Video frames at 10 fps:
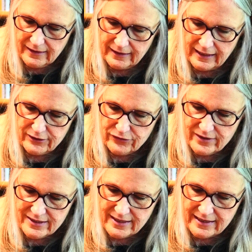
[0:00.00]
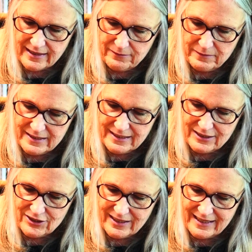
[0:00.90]
electricity and we
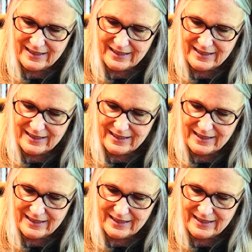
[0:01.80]
teach the